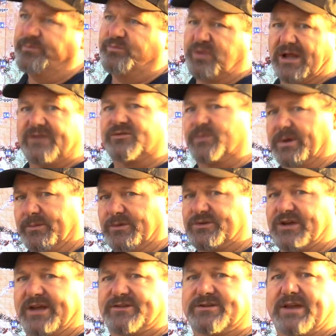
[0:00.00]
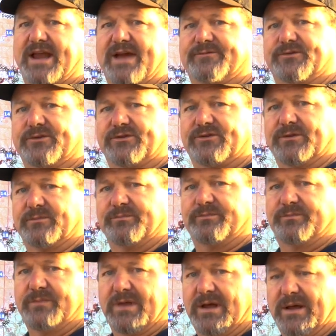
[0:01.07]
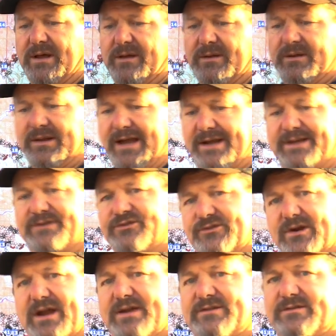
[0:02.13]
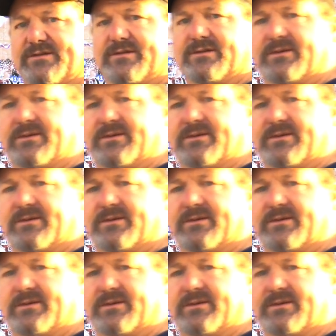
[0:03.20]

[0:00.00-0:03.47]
Plus, we were chasing after some lightning strikes,